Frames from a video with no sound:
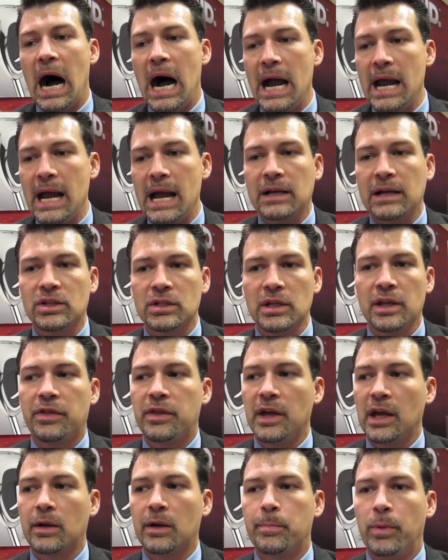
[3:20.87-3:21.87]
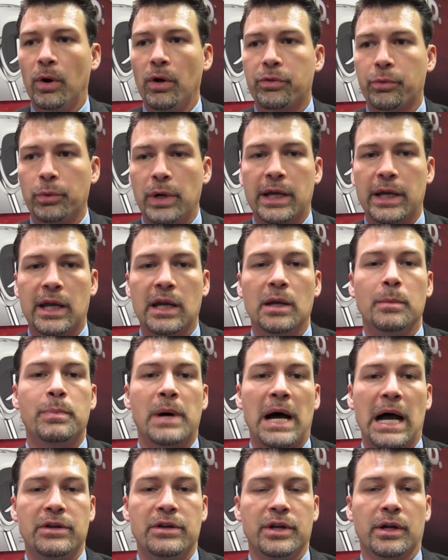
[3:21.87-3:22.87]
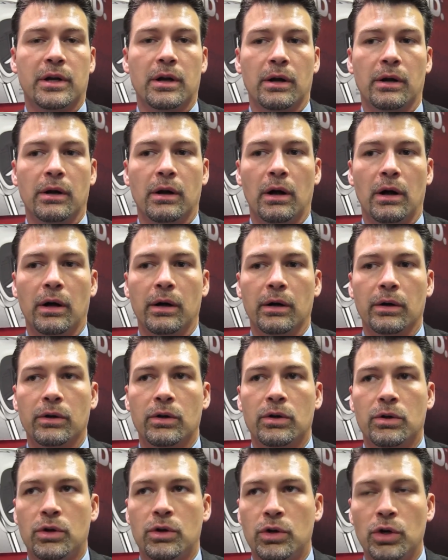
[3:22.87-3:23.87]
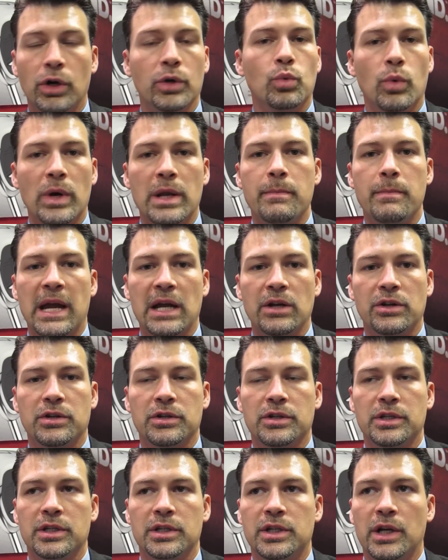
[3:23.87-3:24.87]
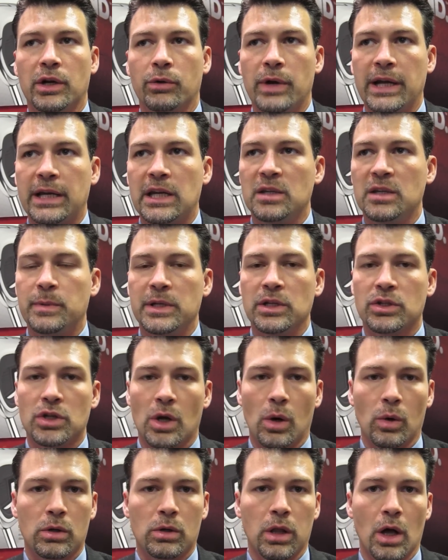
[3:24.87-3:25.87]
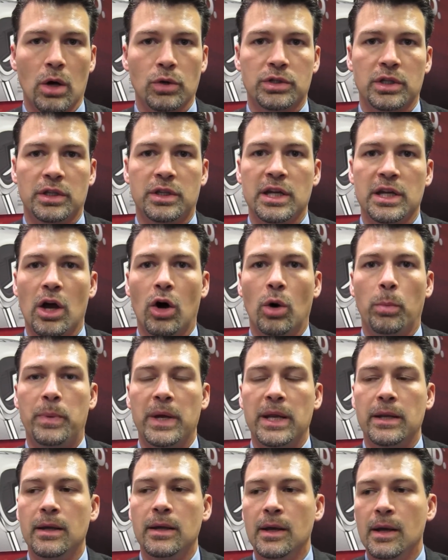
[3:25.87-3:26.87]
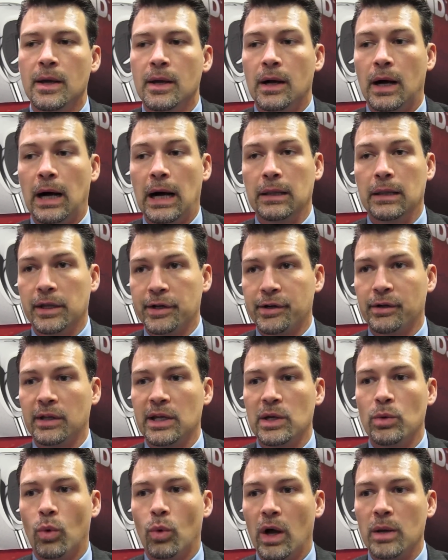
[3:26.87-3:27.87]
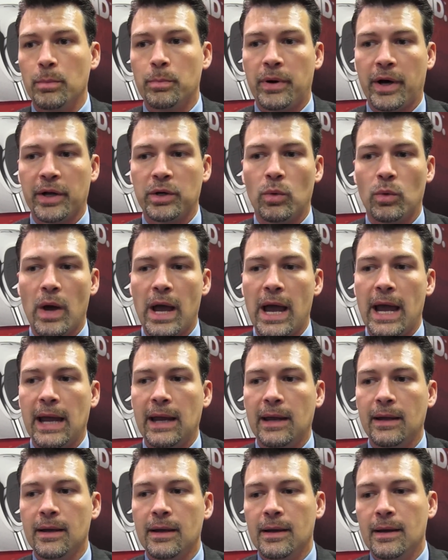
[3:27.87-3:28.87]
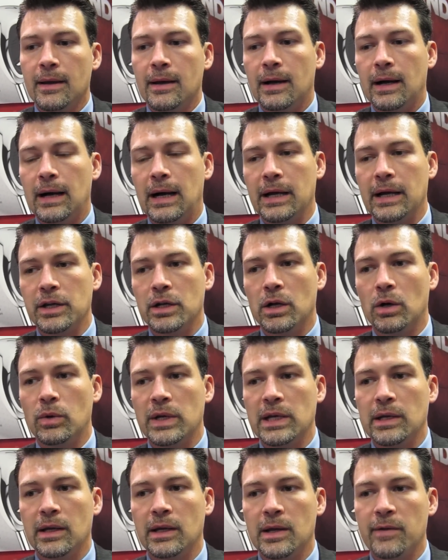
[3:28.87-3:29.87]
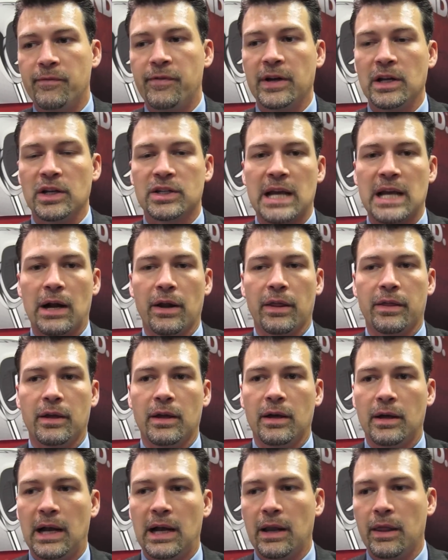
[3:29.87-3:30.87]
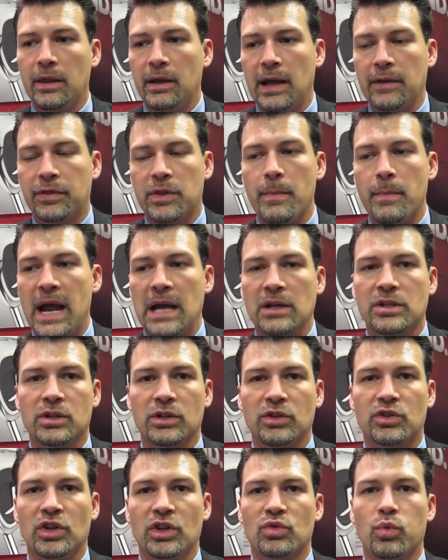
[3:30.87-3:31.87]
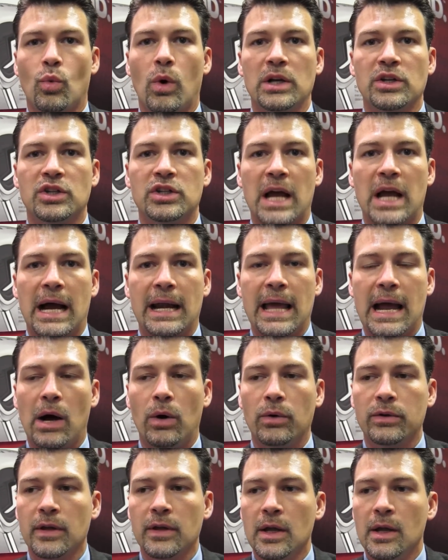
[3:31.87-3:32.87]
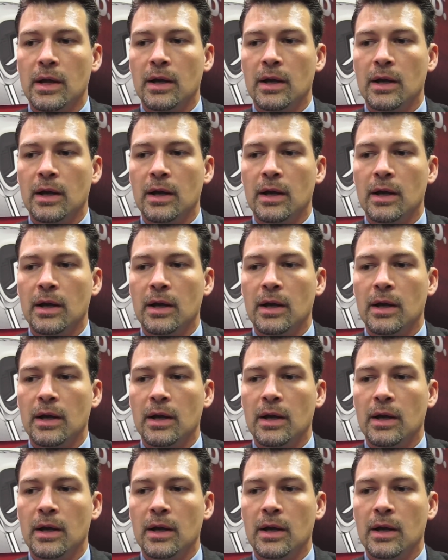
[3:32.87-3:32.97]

I actually think both Ricky and Padraig could win majors this year. Ricky's been so close at the Open, literally one putt away. You know, he finished at the Masters just one shot out